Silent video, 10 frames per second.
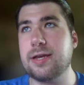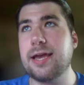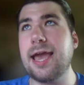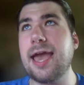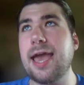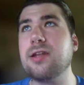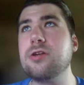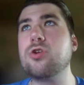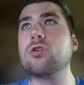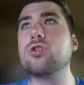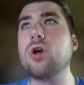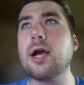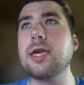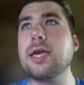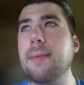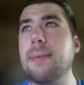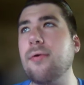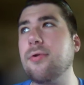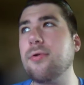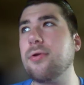And you're talking
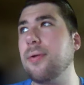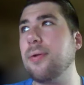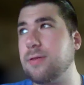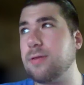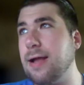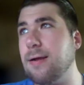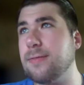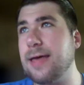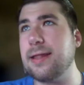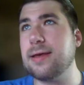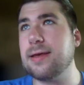about a player that